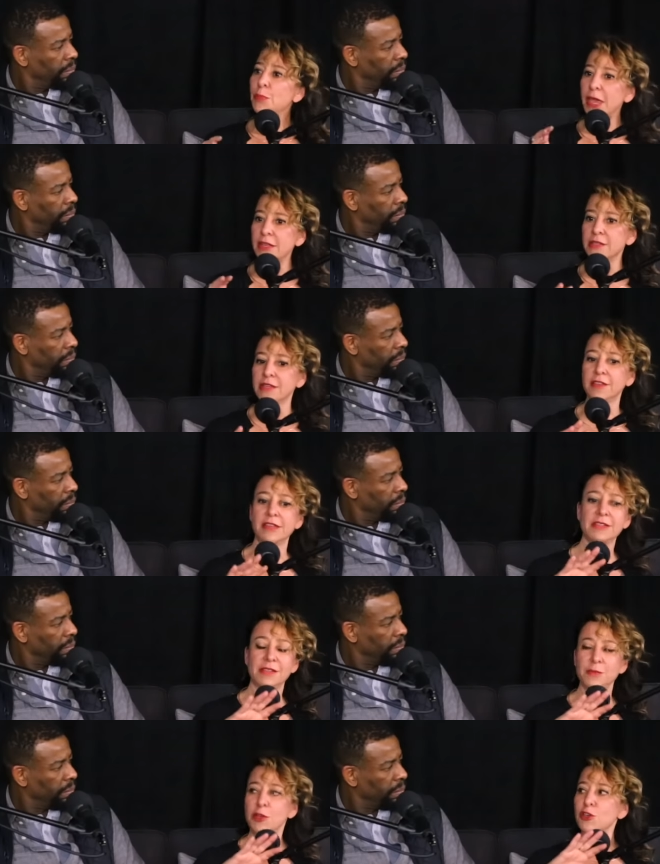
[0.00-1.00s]
Speaker 1: Basically,
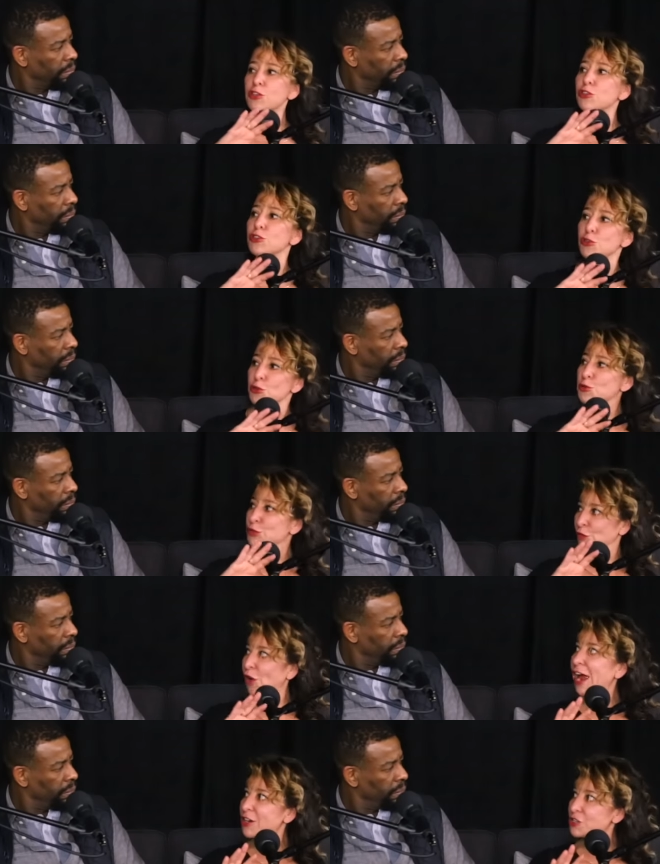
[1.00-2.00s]
some huge
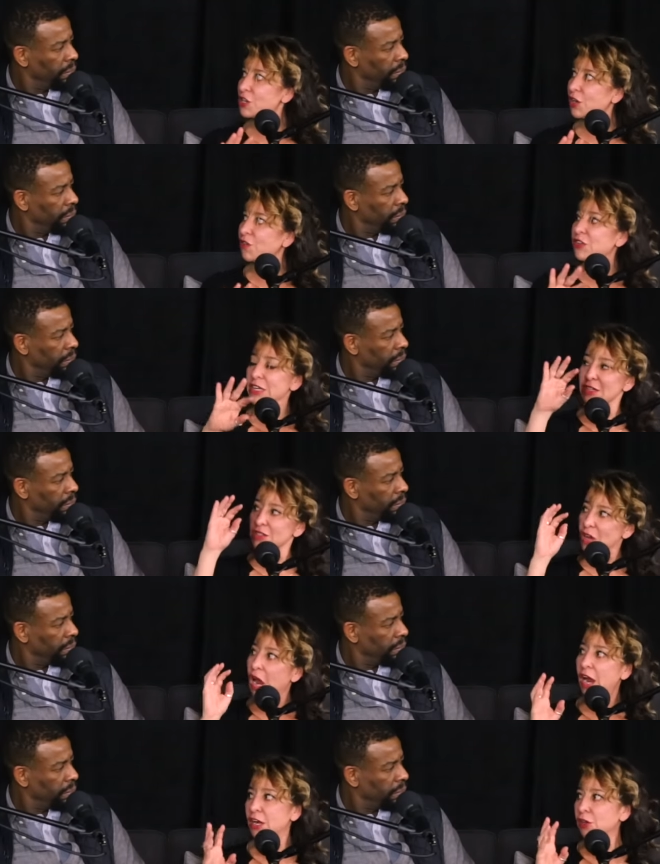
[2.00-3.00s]
fraction of the
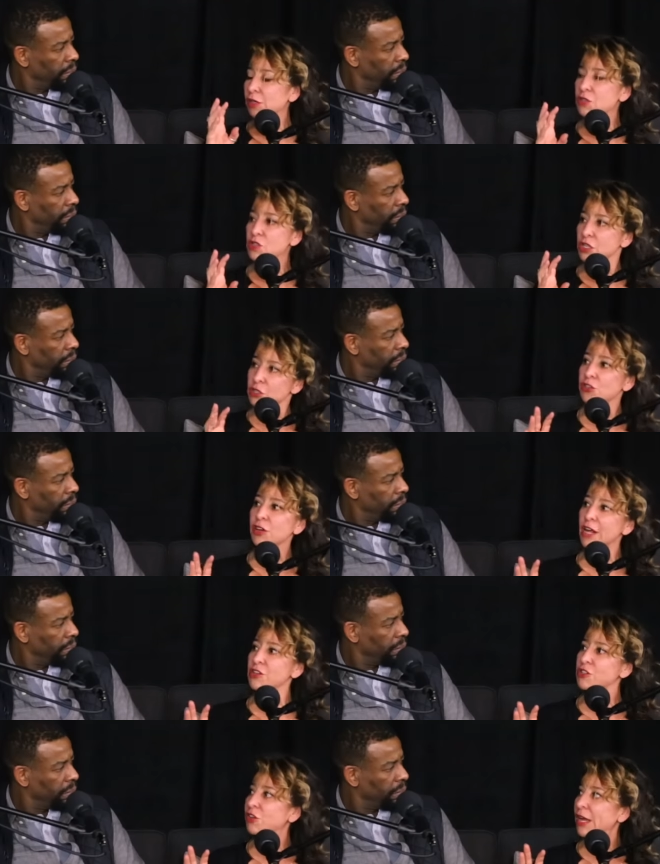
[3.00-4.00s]
entire
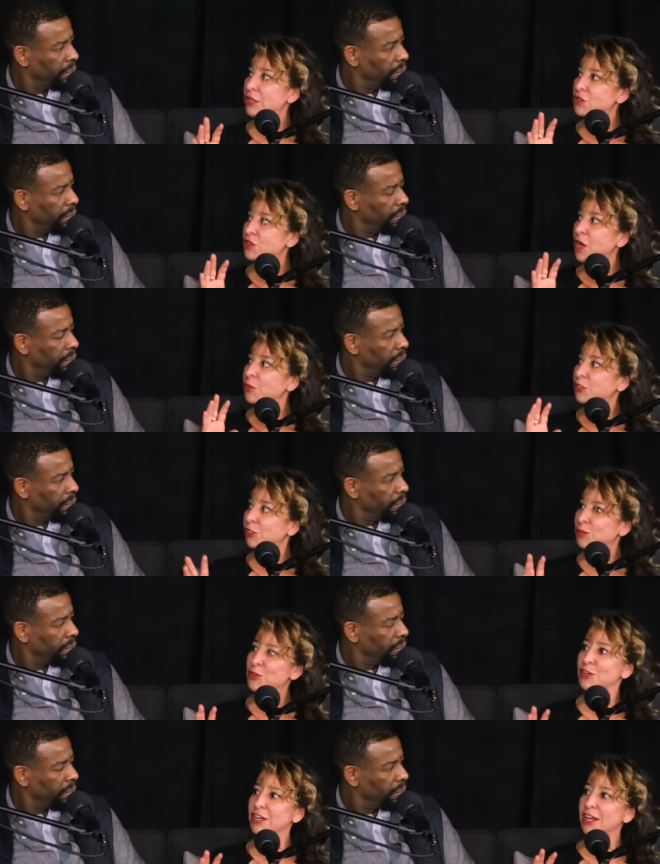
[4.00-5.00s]
international astronomical
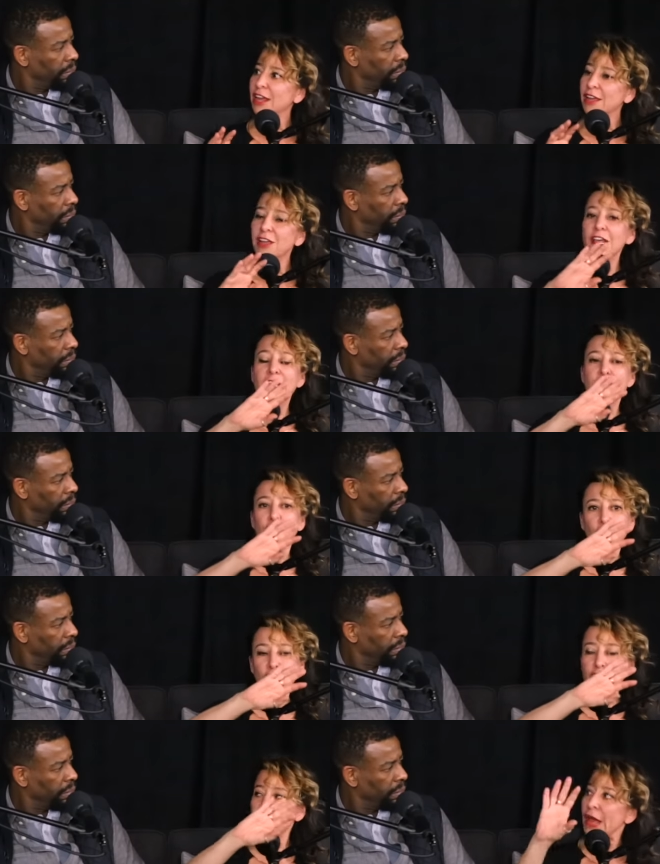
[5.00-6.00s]
community
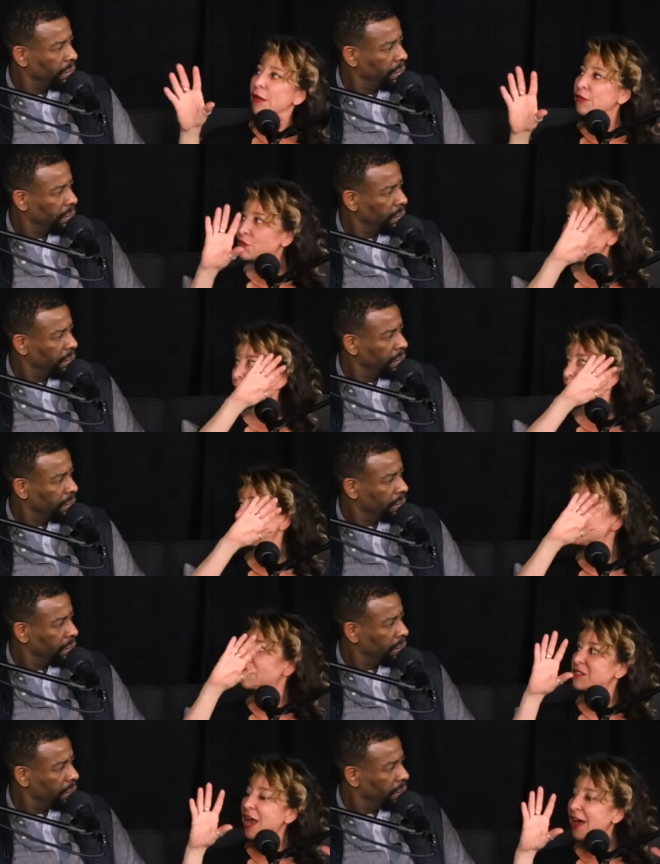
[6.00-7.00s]
turned telescopes,
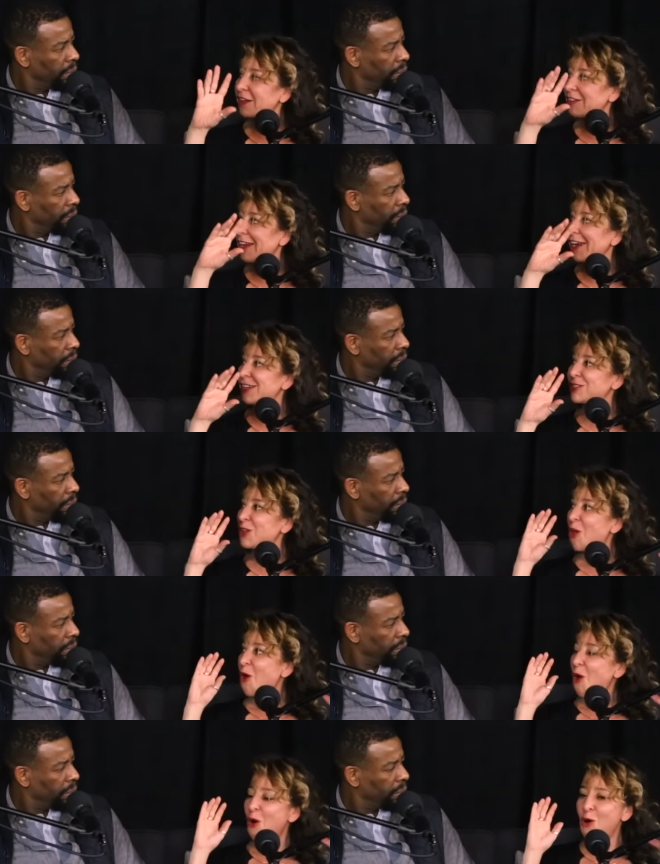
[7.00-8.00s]
satellites,
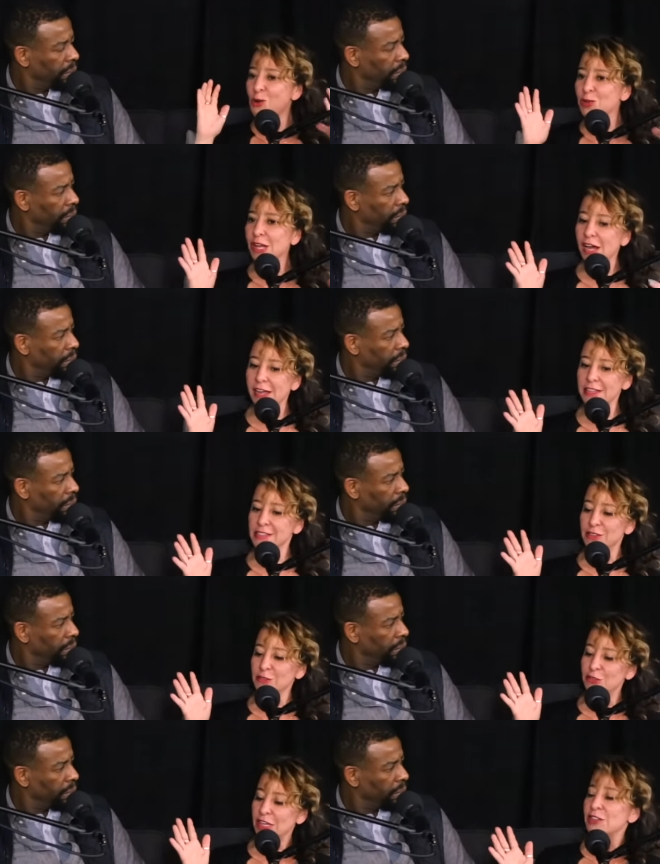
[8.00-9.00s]
all kinds
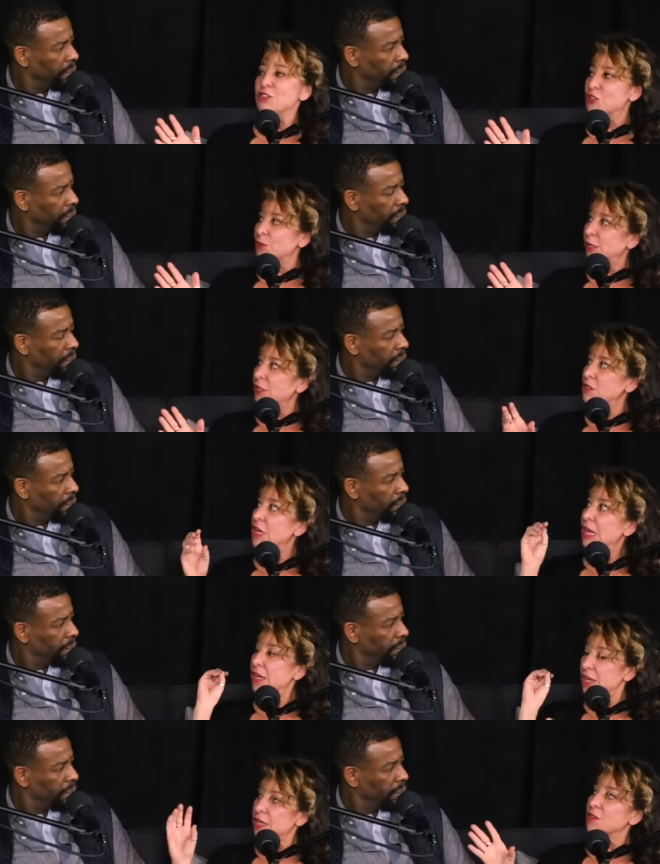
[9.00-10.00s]
of instruments
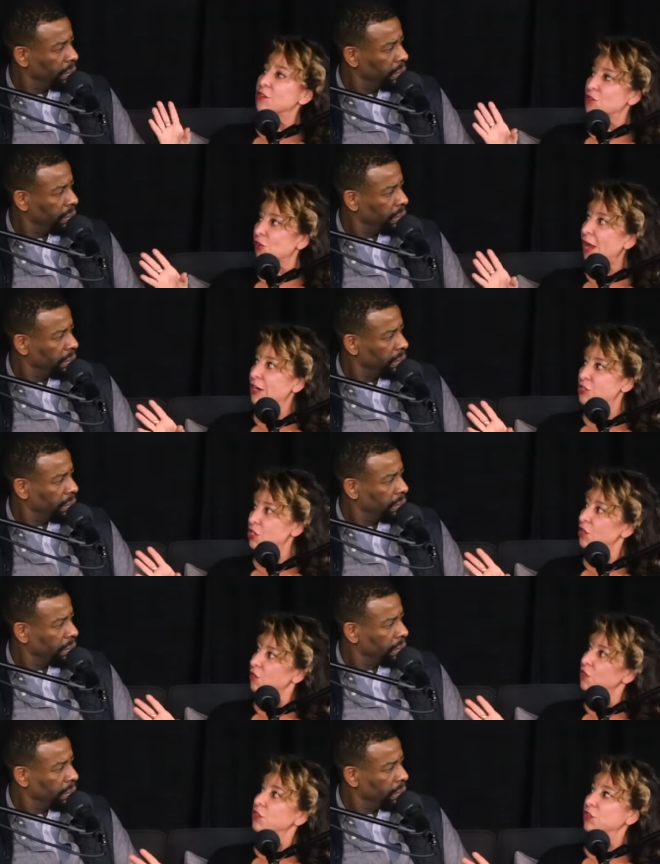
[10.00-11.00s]
in the direction
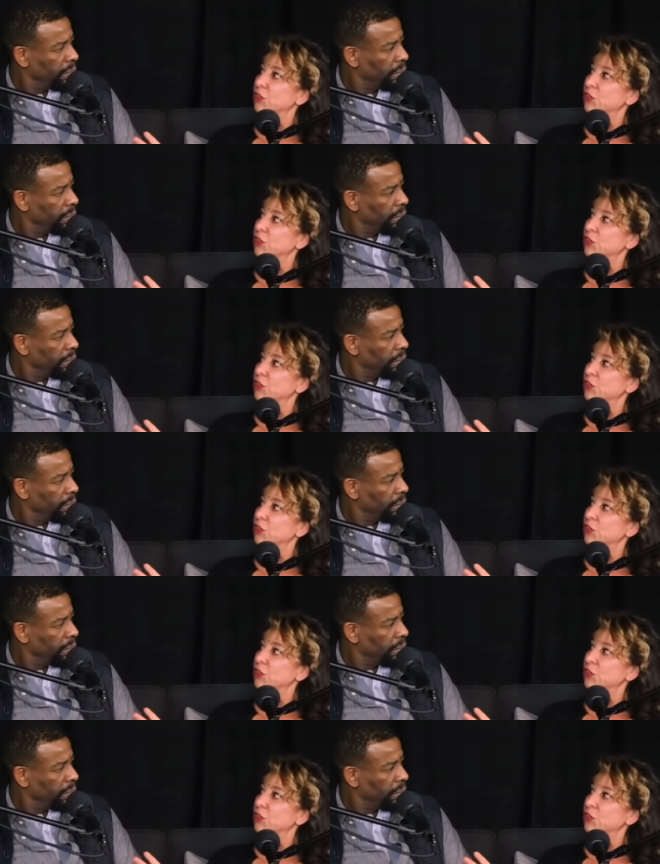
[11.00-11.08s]
of the